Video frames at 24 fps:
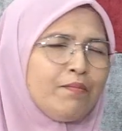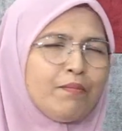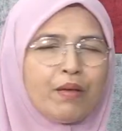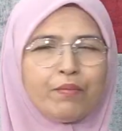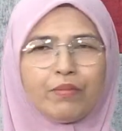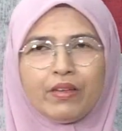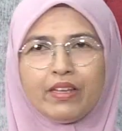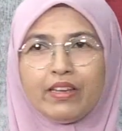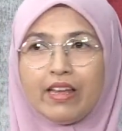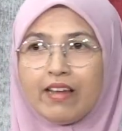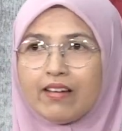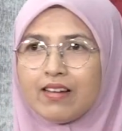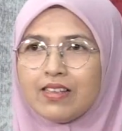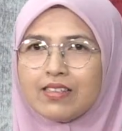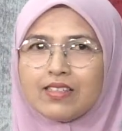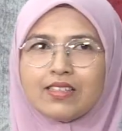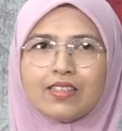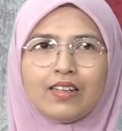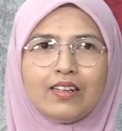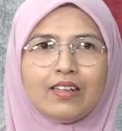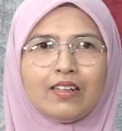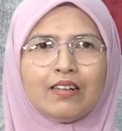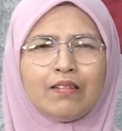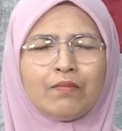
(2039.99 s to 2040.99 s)
Maybe there is
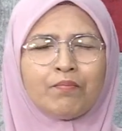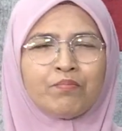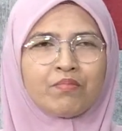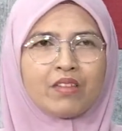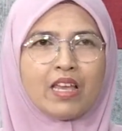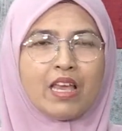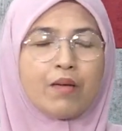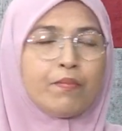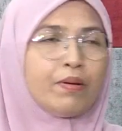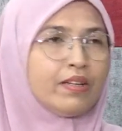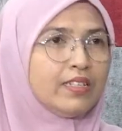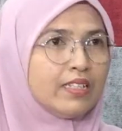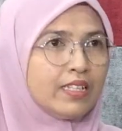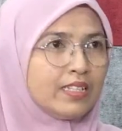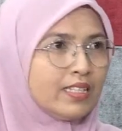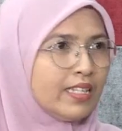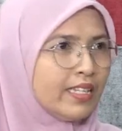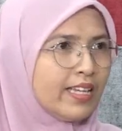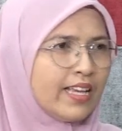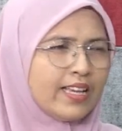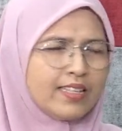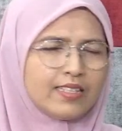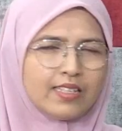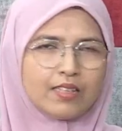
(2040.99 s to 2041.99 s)
emergency
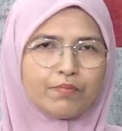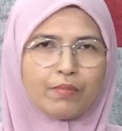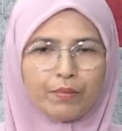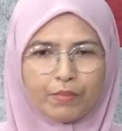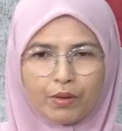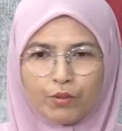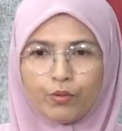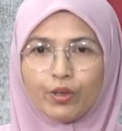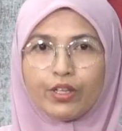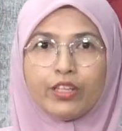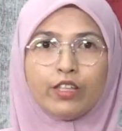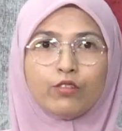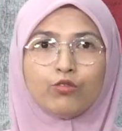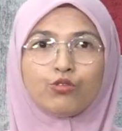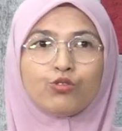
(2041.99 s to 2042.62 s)
cases. Maybe we need to